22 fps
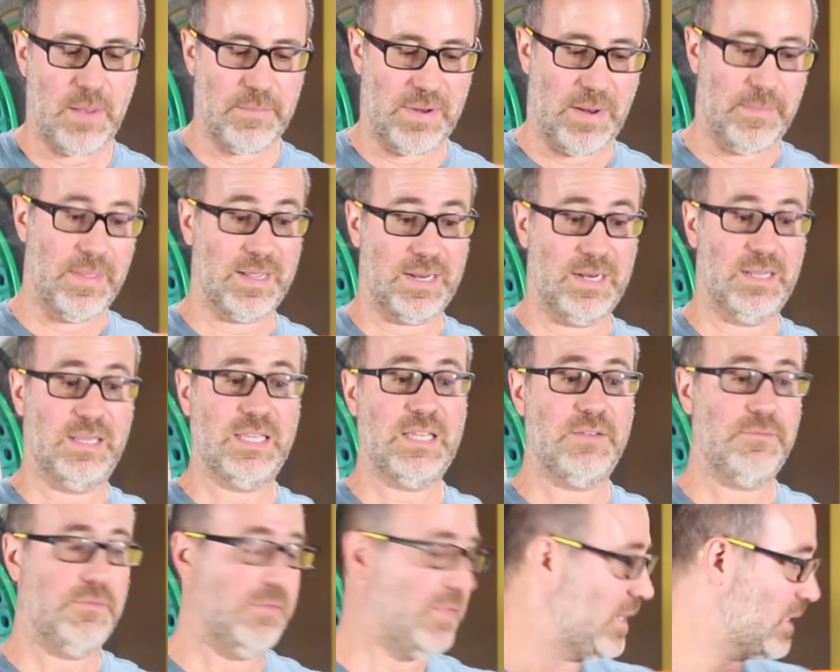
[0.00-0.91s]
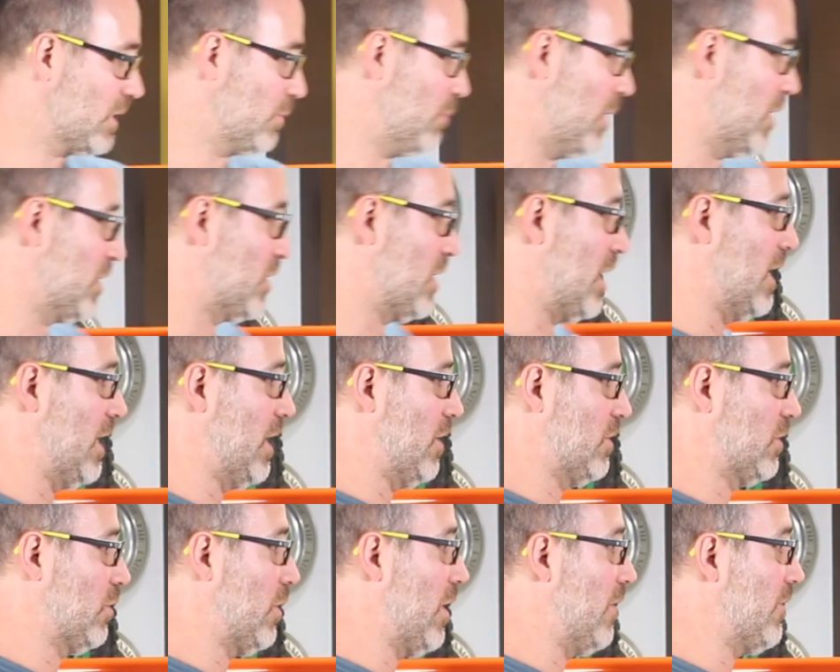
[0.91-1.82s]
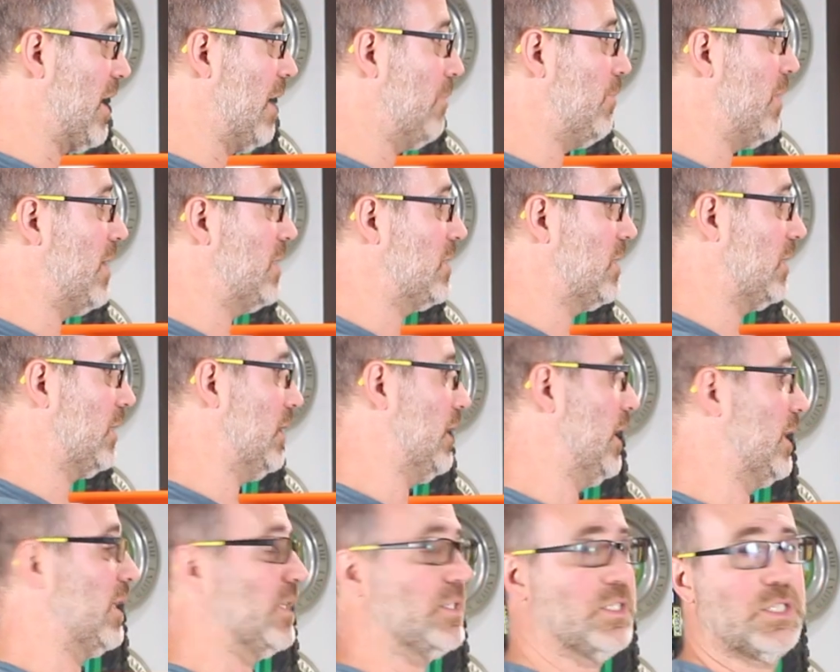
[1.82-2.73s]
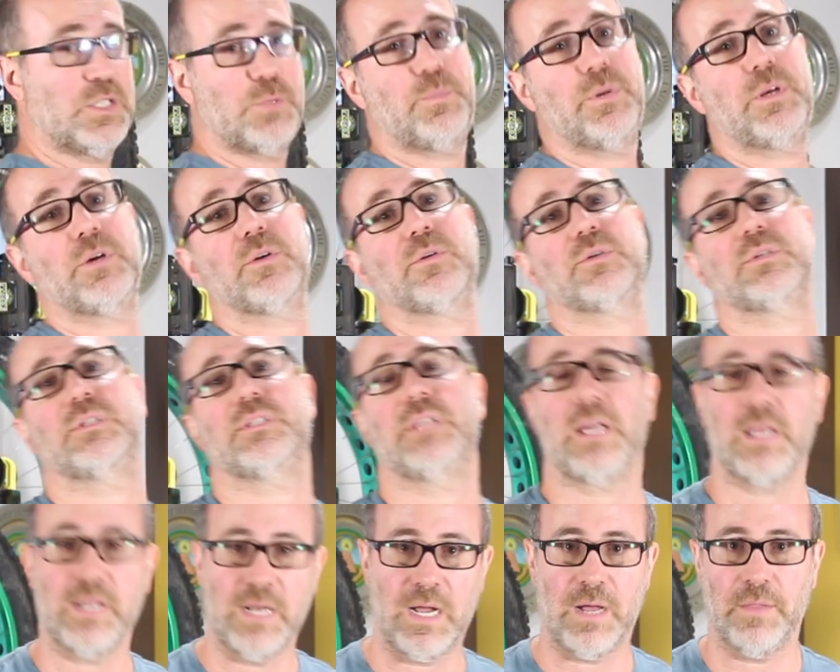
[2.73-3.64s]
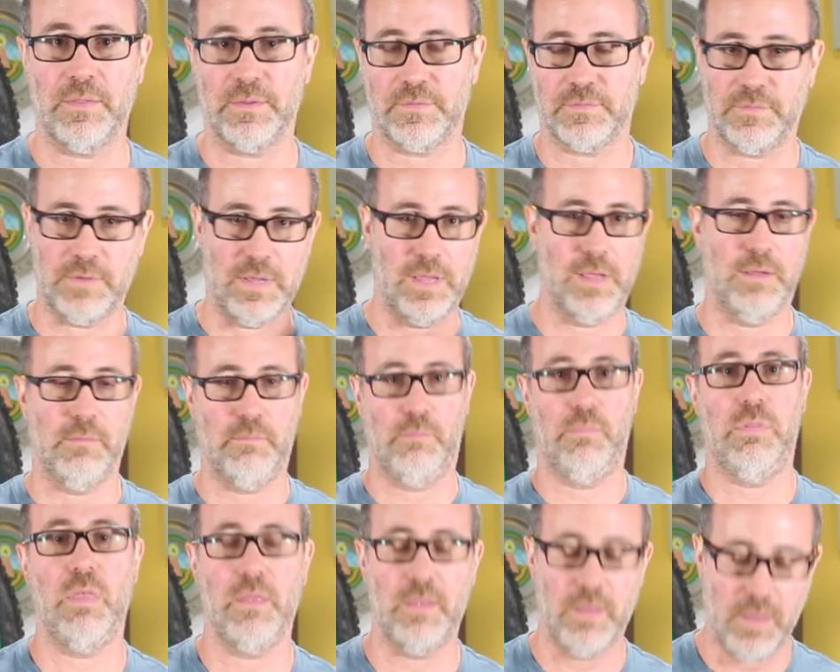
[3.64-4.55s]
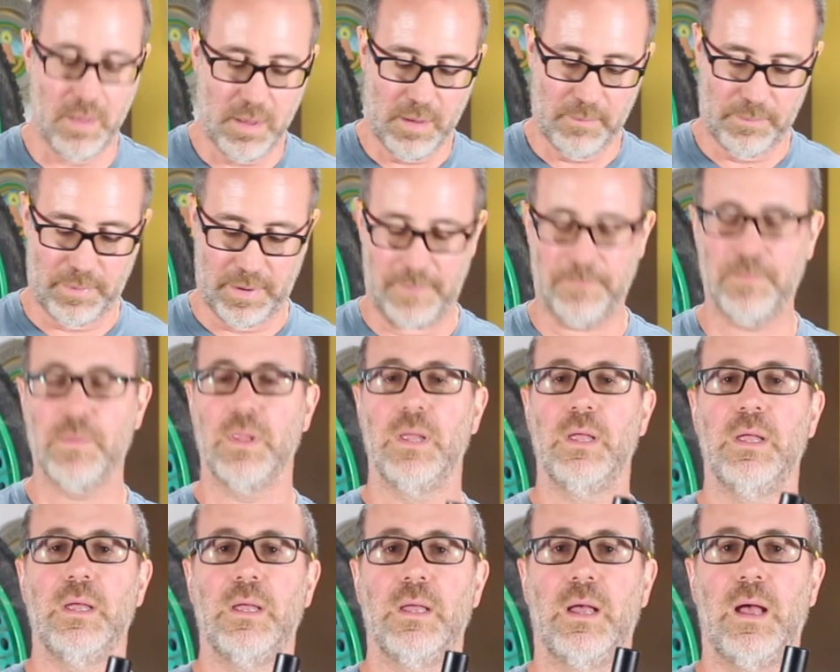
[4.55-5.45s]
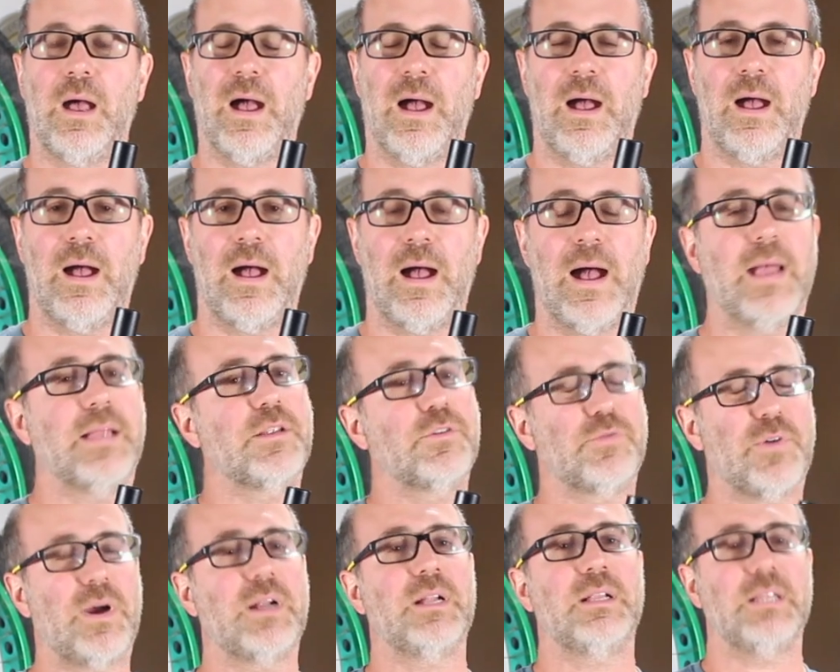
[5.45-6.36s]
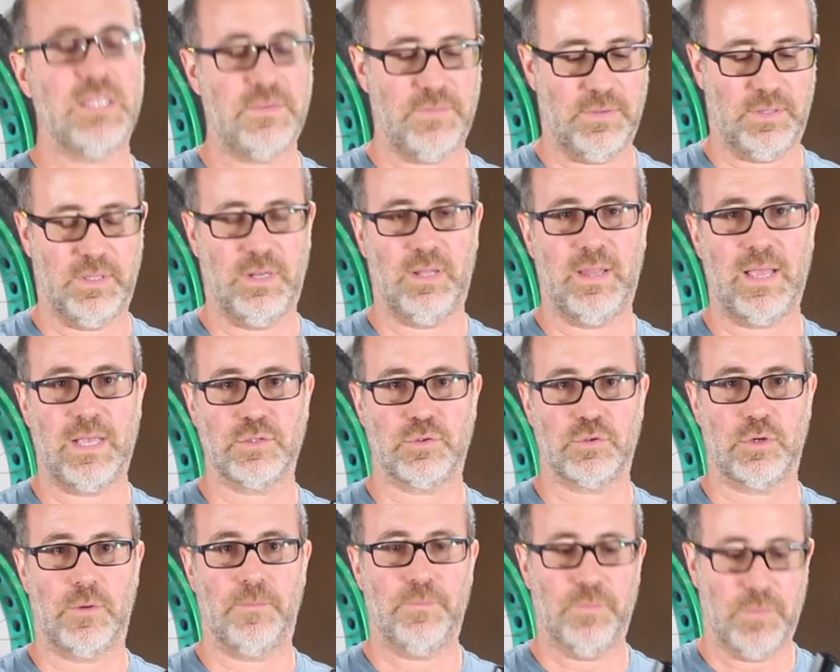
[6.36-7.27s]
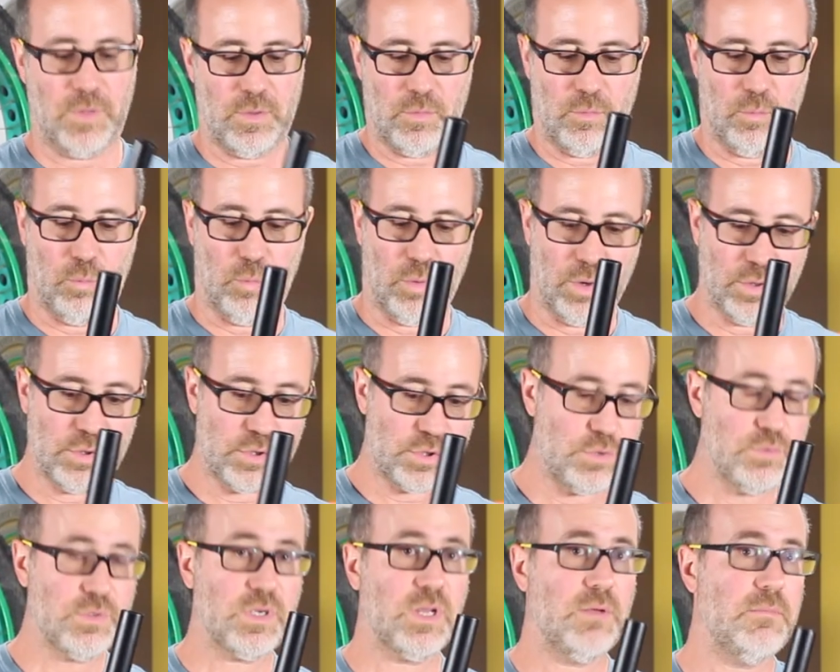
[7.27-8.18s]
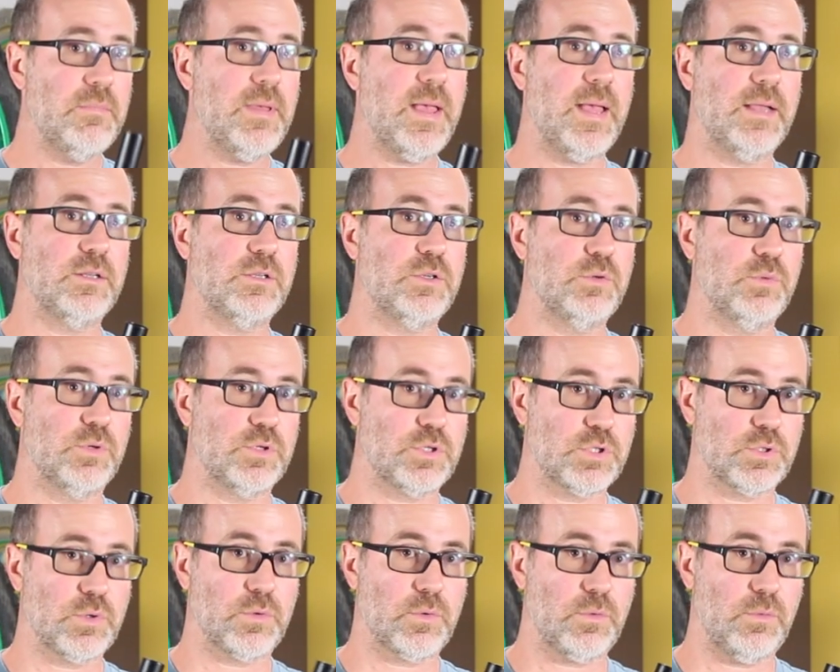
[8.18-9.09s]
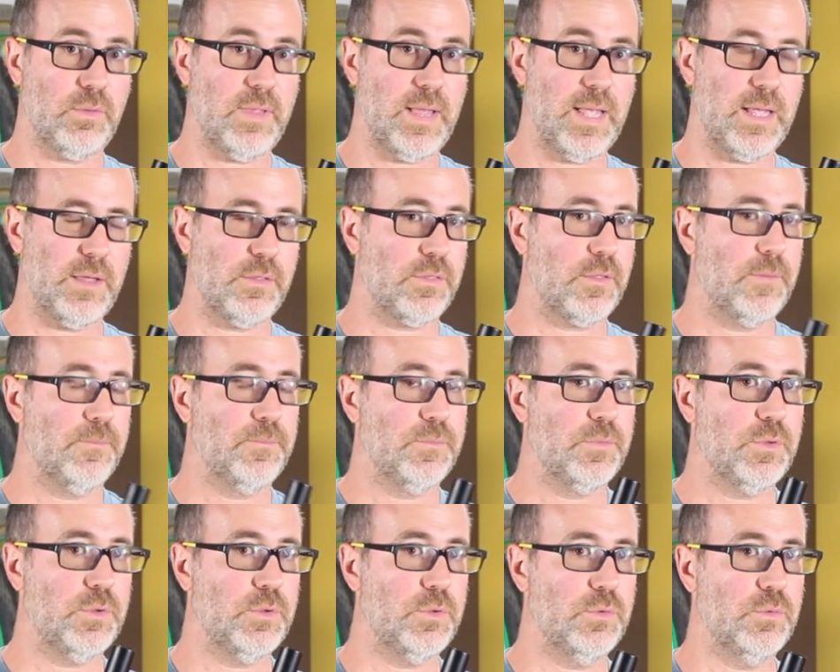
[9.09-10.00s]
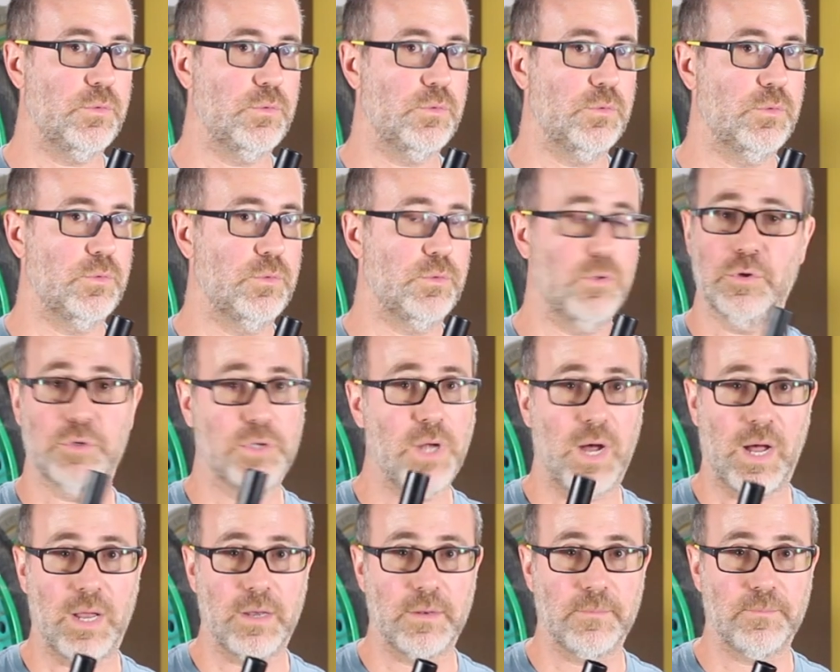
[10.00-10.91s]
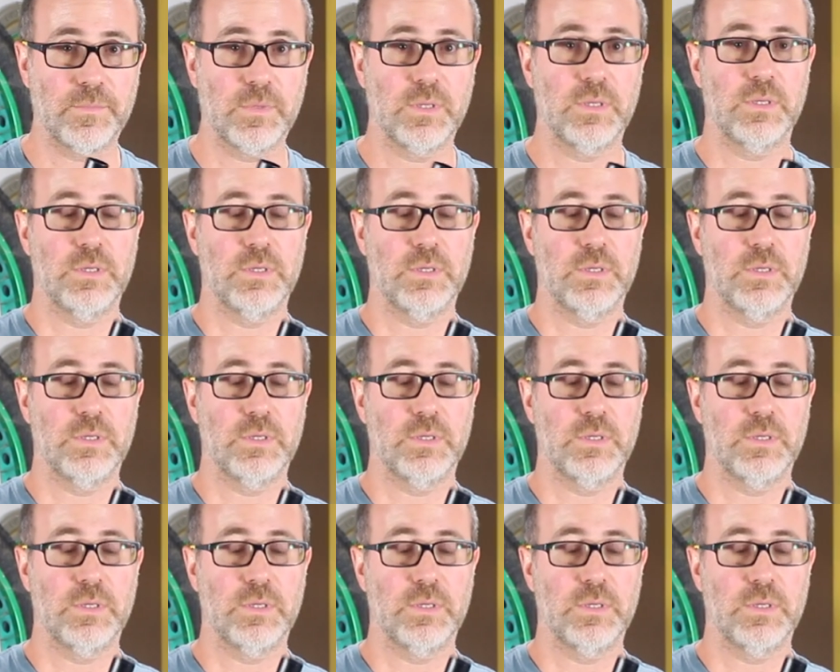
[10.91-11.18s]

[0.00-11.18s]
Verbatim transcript: I mean, I'm not going to leave this much on there, so I've got basically like a spear sticking out in this, but I try to leave a little extra. Once you commit to a shorter length, you, you're done.